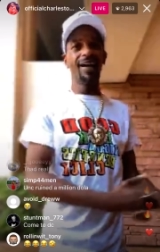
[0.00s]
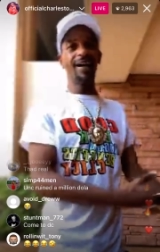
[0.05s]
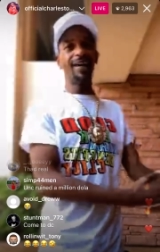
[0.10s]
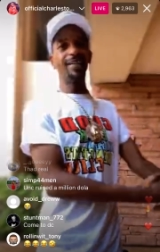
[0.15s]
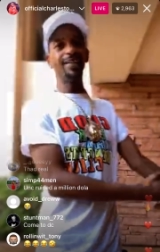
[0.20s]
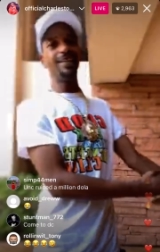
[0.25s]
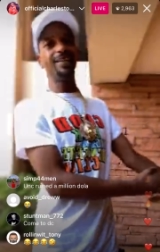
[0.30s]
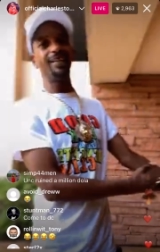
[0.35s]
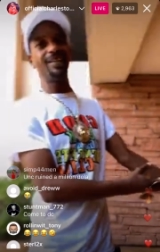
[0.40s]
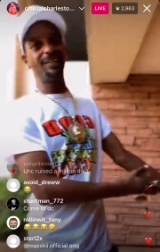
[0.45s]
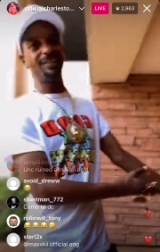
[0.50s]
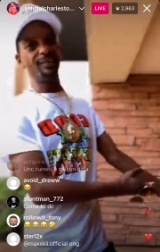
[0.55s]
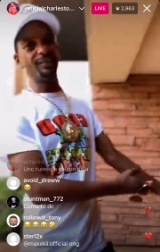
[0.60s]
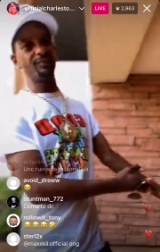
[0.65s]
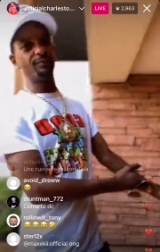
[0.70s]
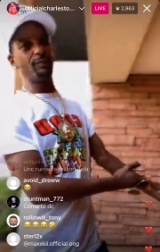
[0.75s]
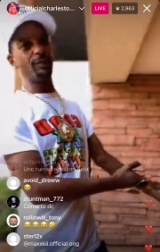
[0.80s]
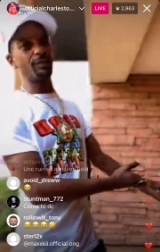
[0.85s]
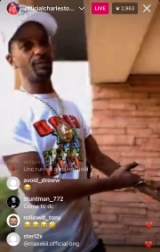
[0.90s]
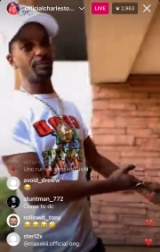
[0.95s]
How he get in
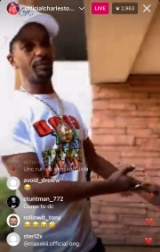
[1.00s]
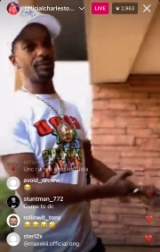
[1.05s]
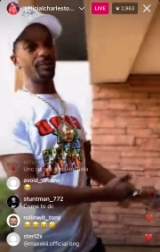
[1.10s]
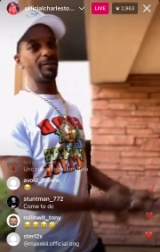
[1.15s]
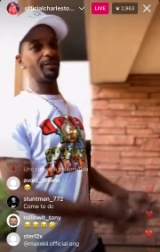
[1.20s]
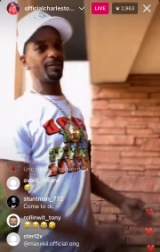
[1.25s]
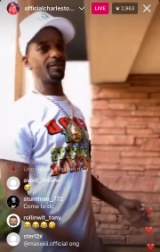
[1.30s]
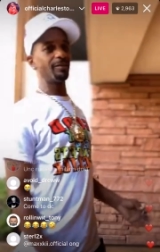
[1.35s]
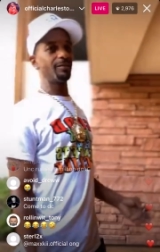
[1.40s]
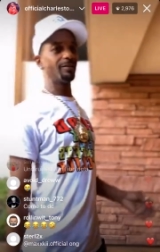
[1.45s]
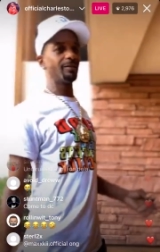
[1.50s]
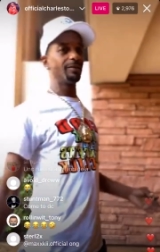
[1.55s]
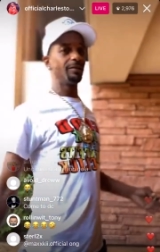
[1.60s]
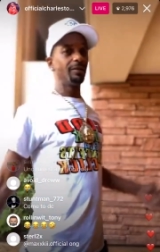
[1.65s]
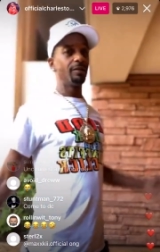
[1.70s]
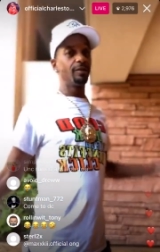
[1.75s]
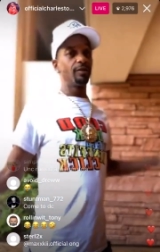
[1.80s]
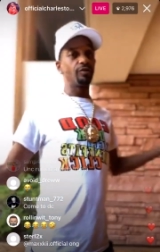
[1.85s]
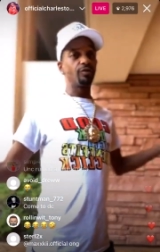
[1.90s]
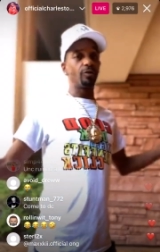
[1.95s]
this mix, my nigga?
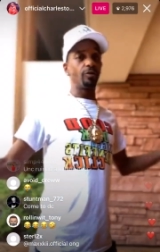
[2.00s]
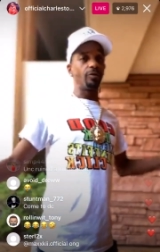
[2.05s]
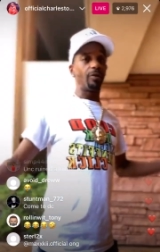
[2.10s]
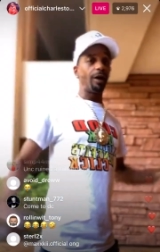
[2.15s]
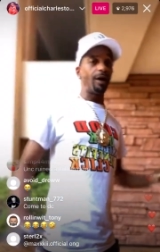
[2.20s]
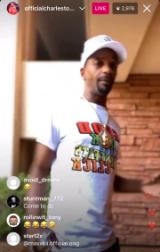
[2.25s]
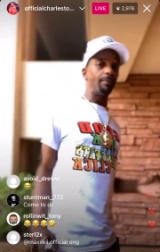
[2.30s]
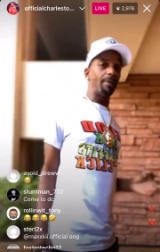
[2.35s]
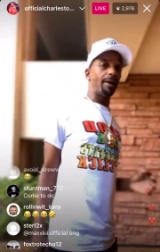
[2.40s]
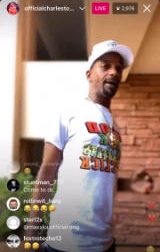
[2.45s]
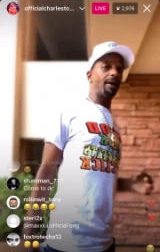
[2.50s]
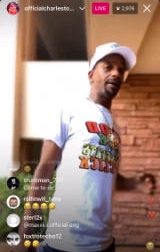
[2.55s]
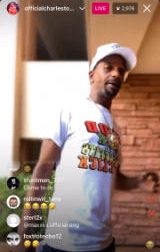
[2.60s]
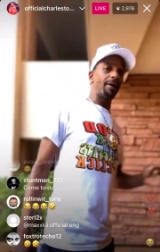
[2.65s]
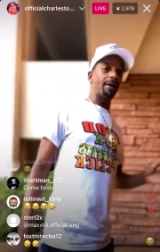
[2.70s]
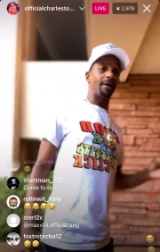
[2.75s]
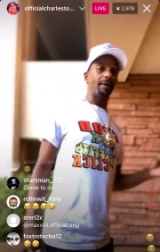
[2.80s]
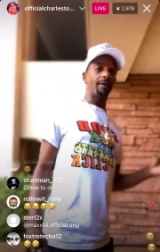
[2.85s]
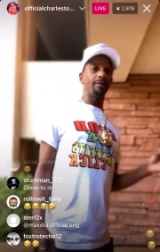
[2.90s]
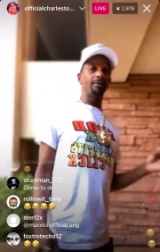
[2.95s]
So I
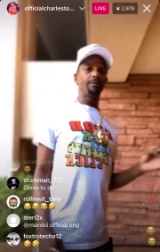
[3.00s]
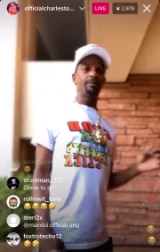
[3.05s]
bowed out,